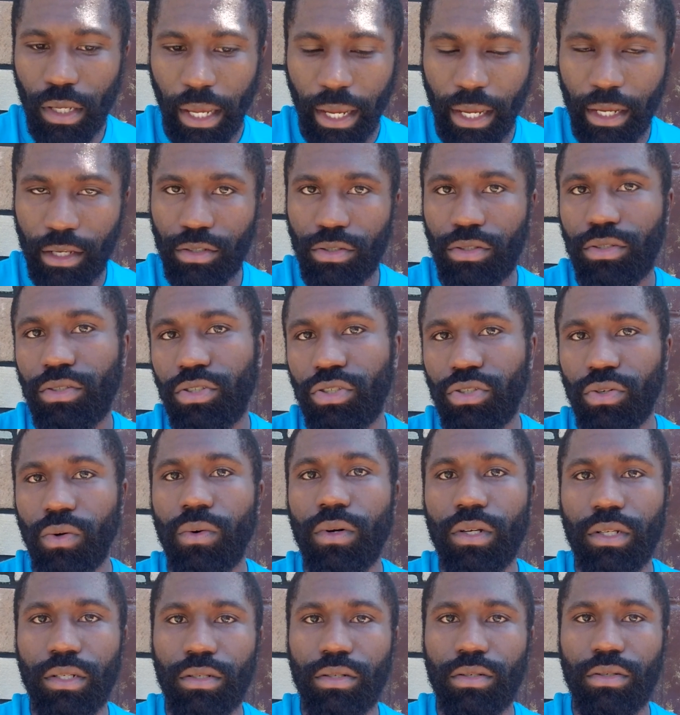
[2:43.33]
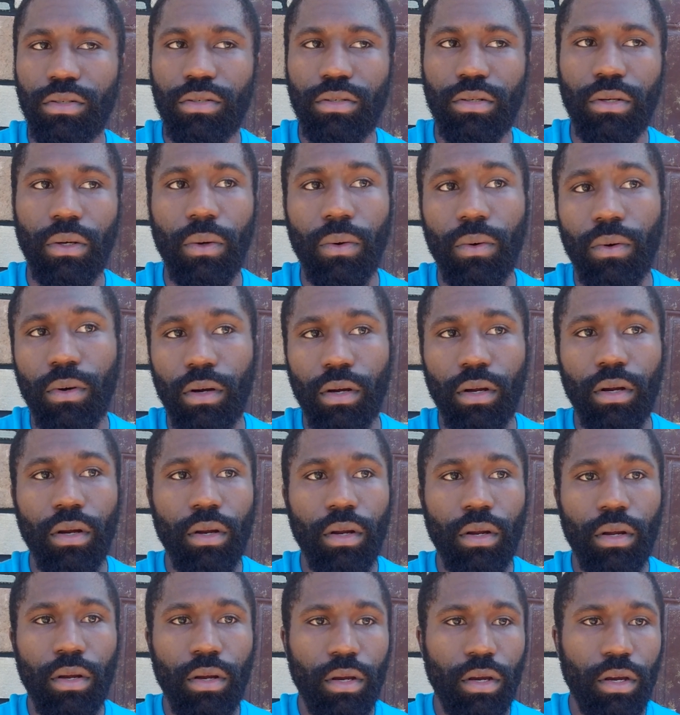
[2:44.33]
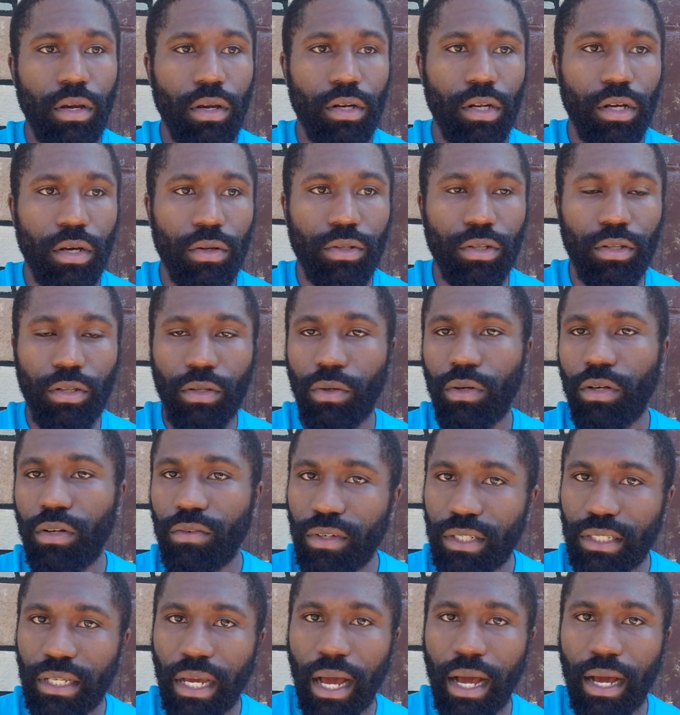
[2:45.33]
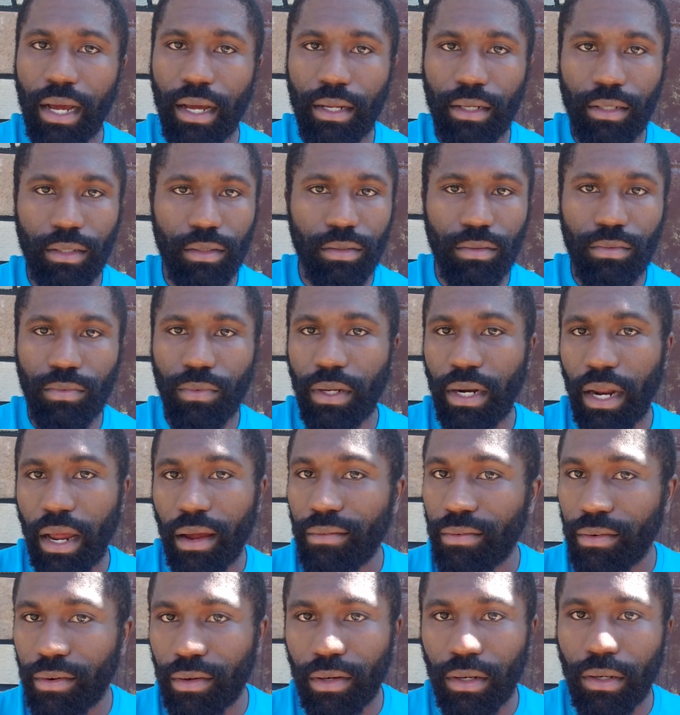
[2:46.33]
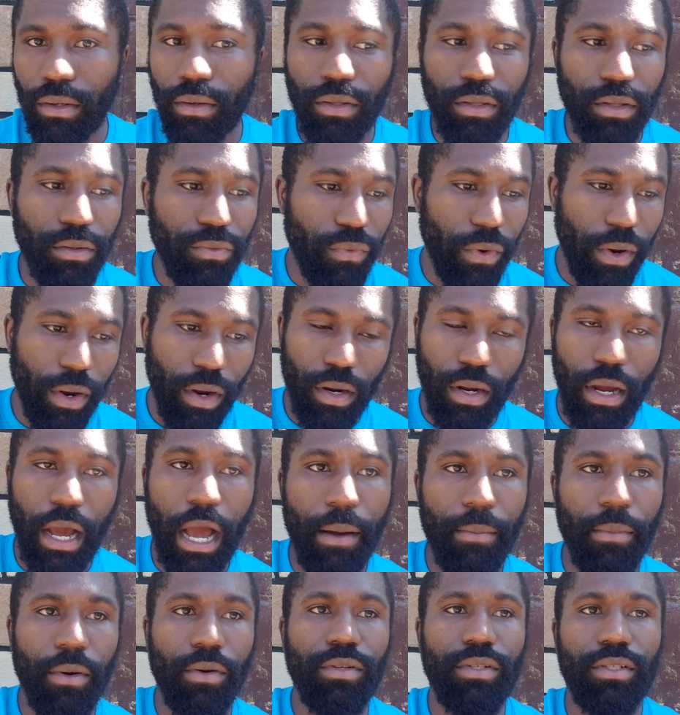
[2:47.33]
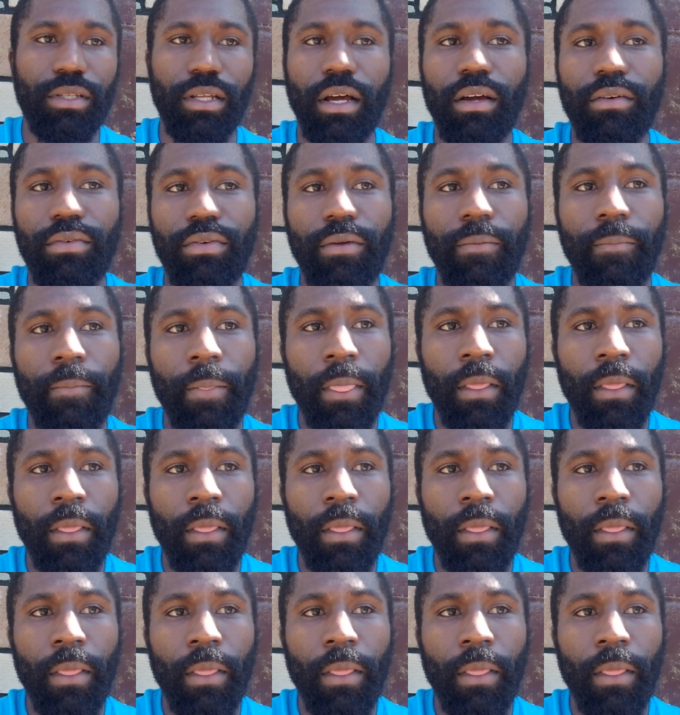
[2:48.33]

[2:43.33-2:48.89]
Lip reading: is the Jordans or the Louis Vuitton whatever or the Ferragamo stuff.